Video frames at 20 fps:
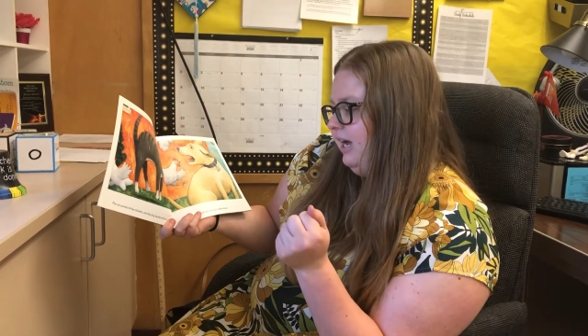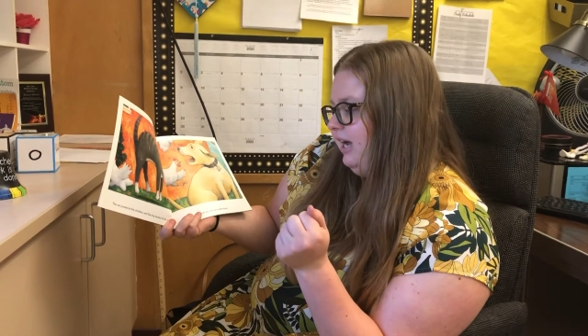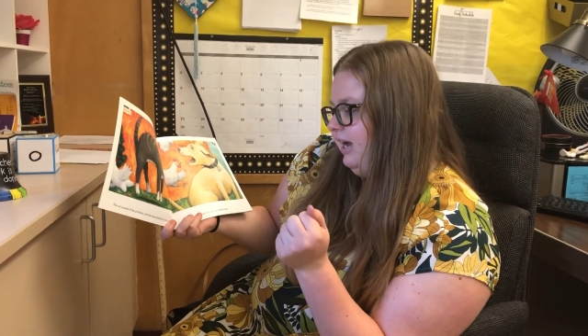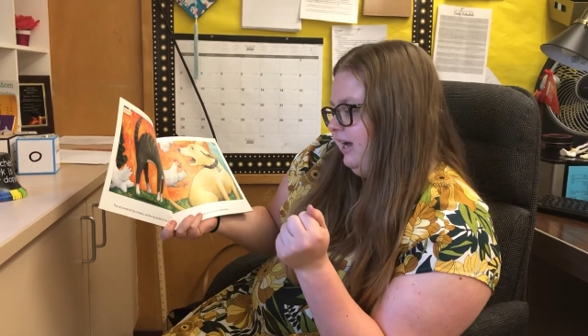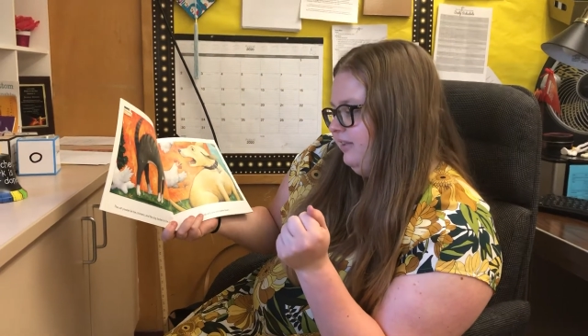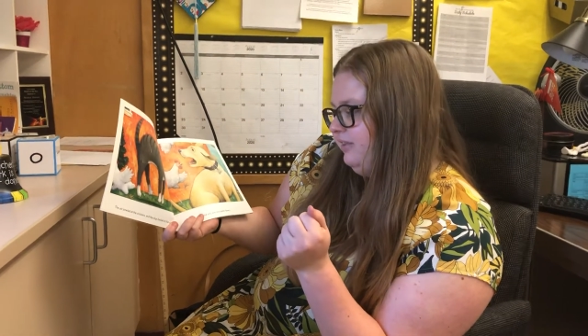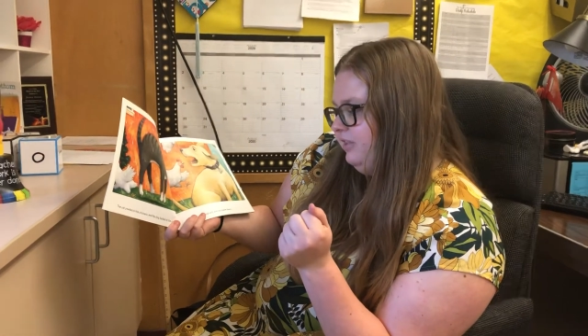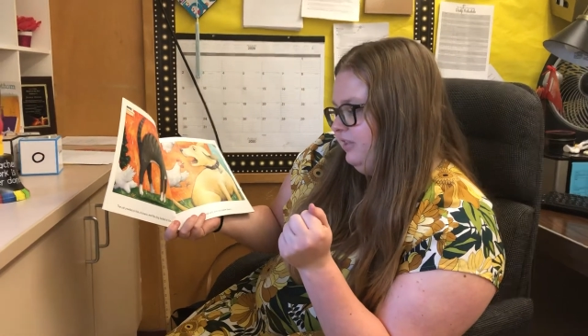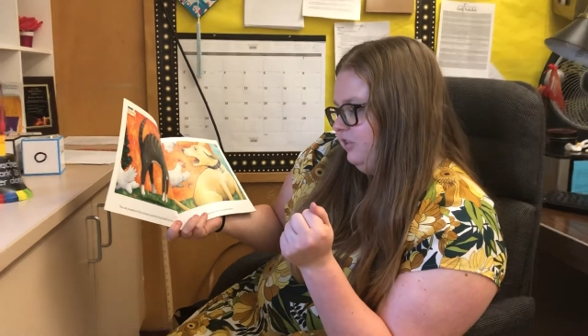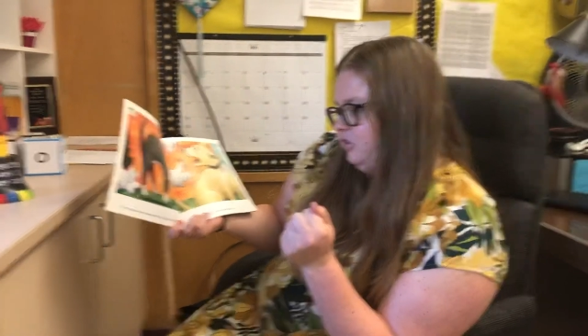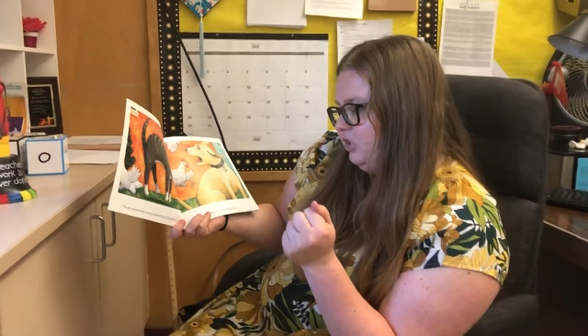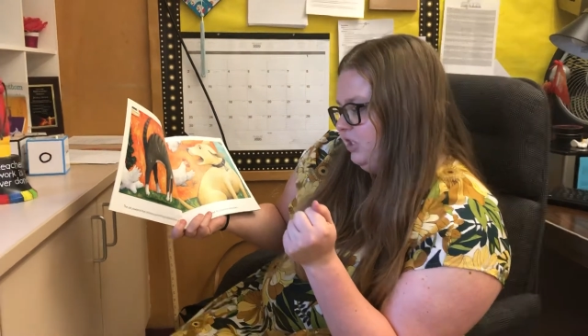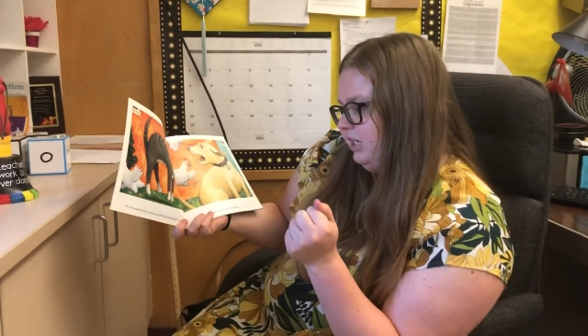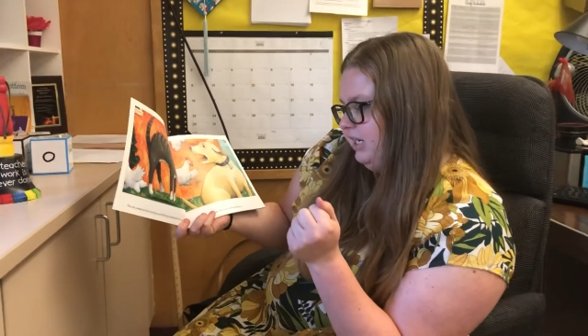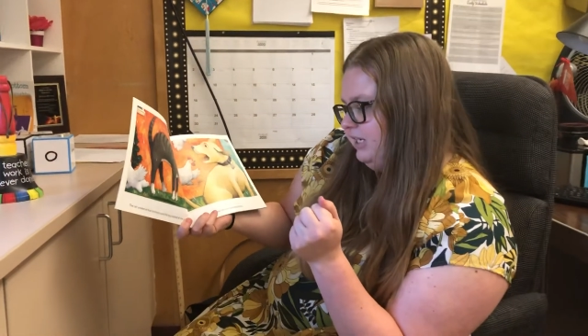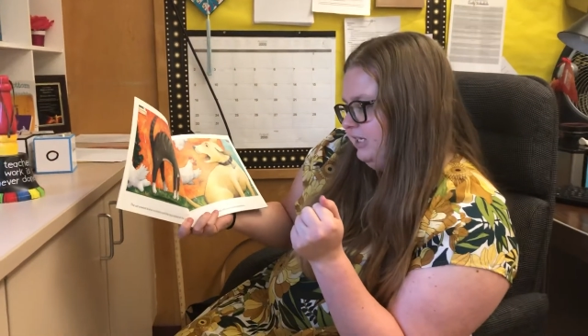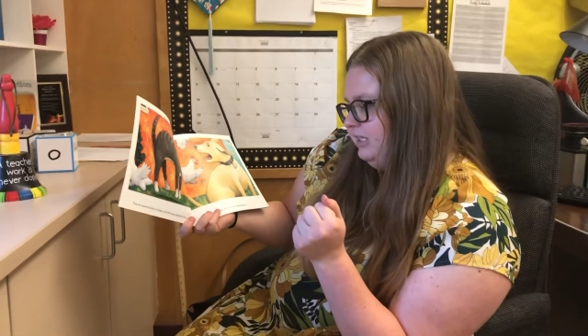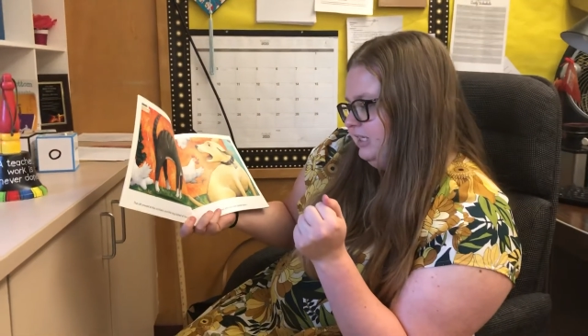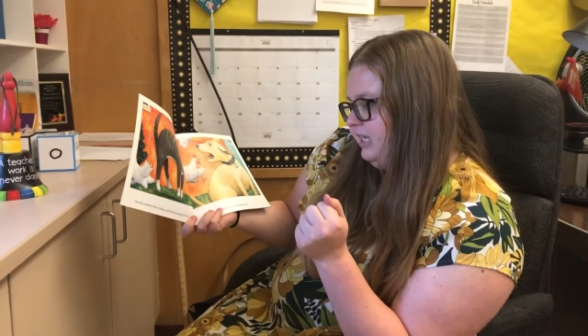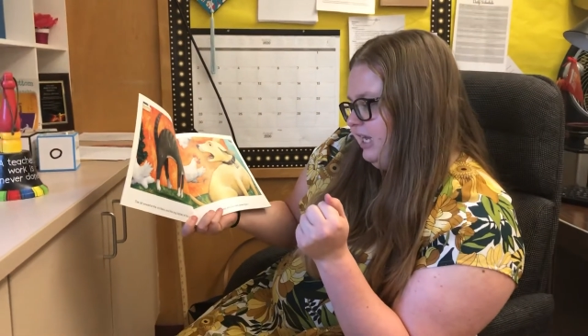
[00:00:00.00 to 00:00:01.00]
at the
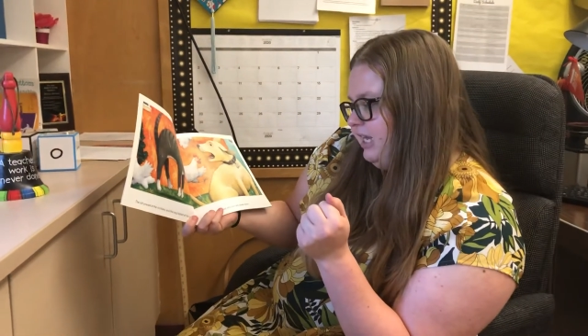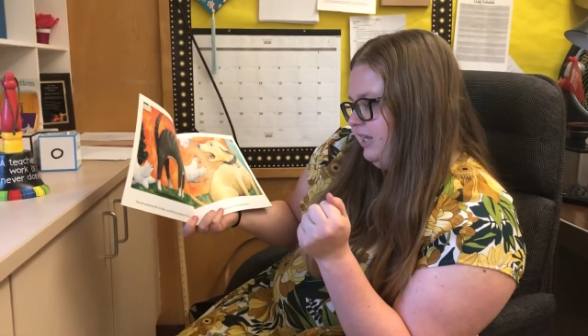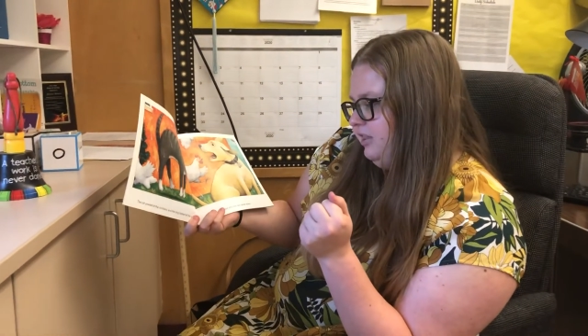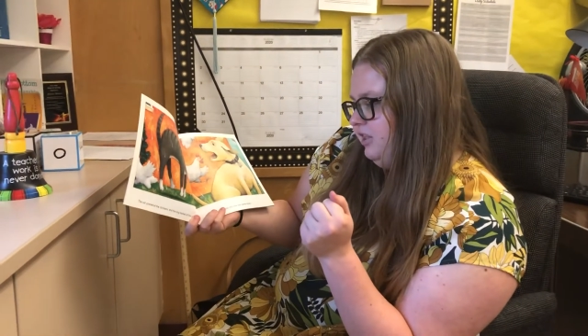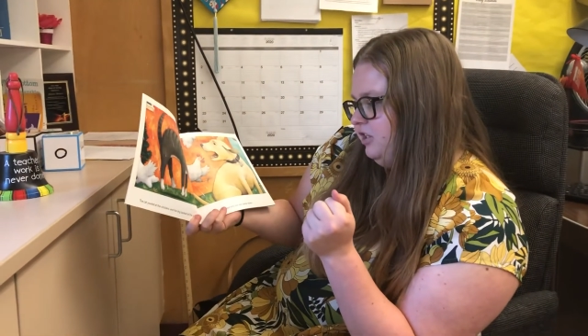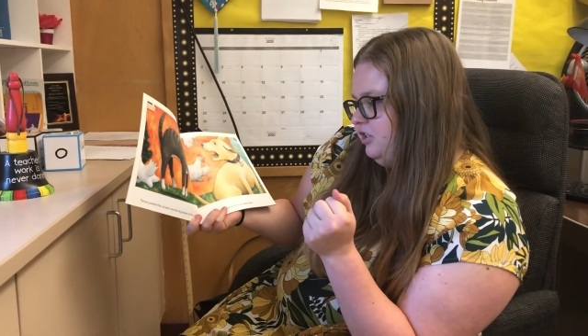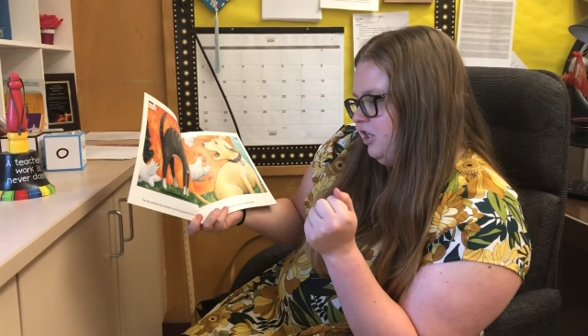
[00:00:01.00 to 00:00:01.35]
chickens, and the